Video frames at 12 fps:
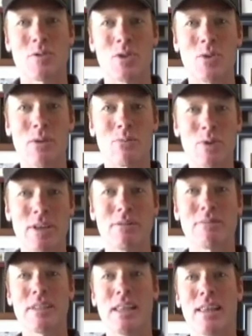So I
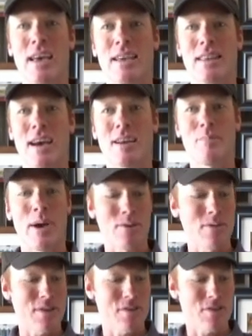really, really like that
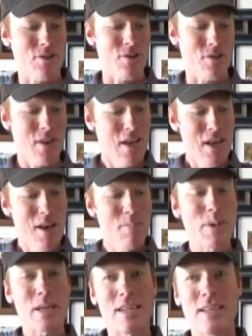about this girth.
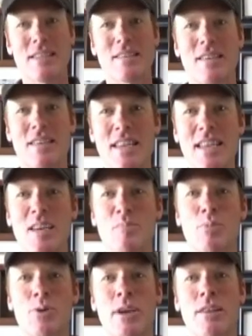Because it's a
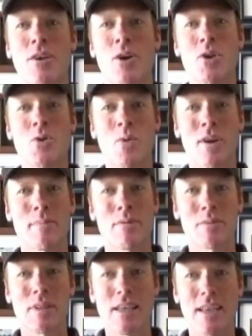neoprene though, you want to be
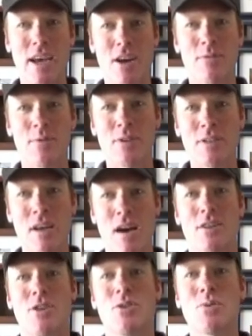really careful
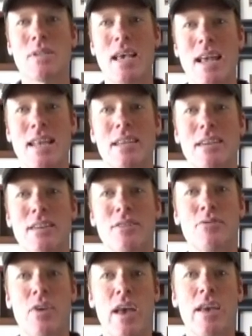not to use any kind
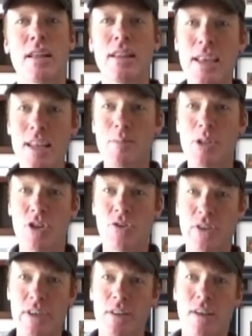of a cleaning
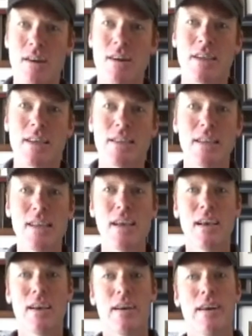material on it.
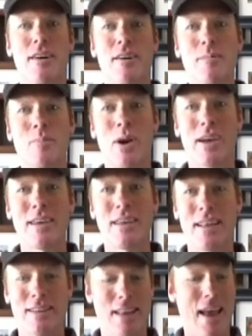
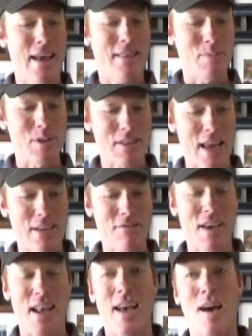I had the mistake
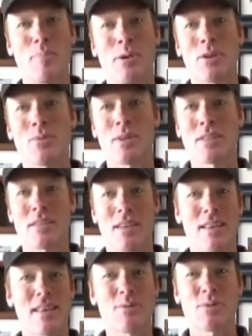of that happening once,
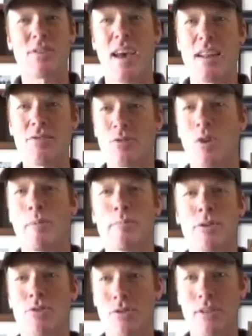I think it was saddle soap, I'm
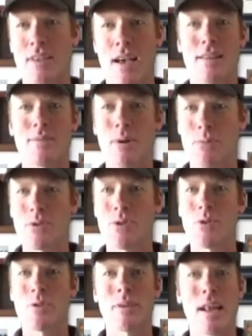not sure exactly what was
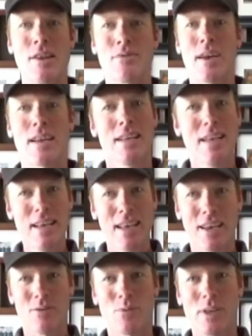used. At any rate,
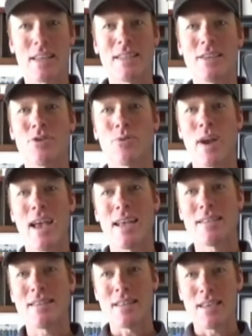it really
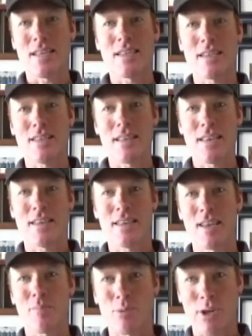degrades the
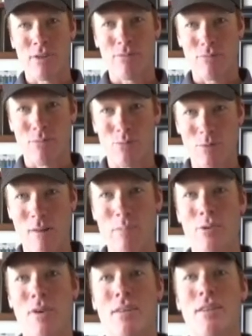neoprene
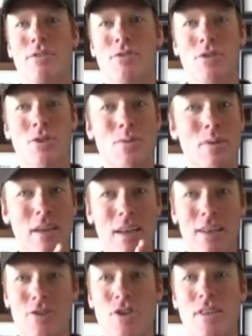rubber on here. So
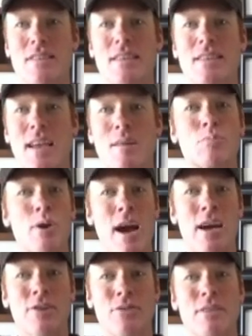just a damp
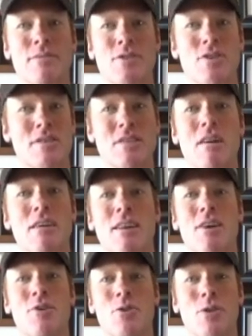rag or even just dunk it
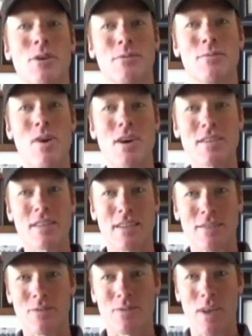under the
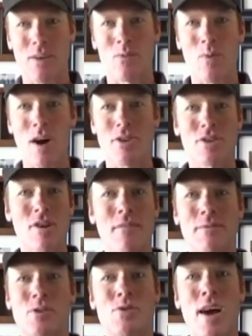faucet and wash it off
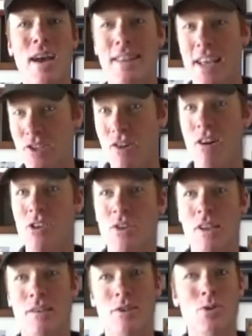and dry it, and that's all you
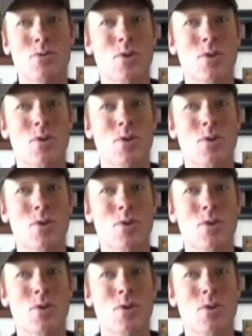need to do.